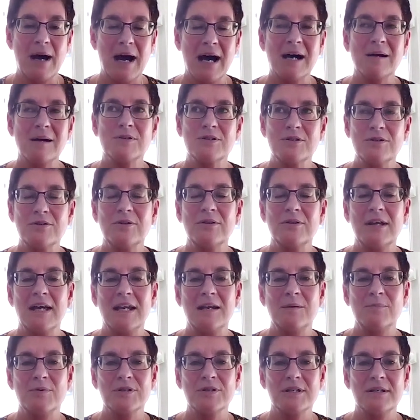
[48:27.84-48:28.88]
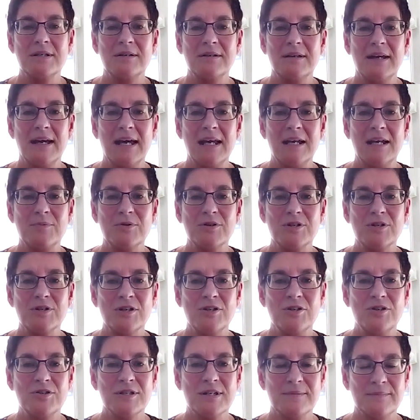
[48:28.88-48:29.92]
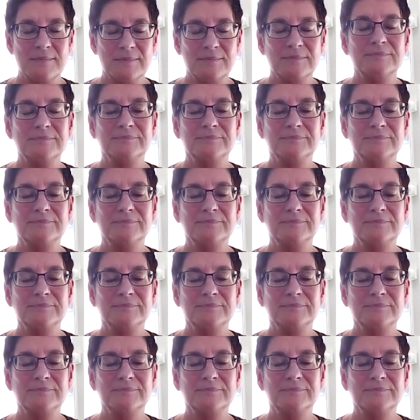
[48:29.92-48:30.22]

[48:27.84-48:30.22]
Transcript: Absolutely anybody can use it.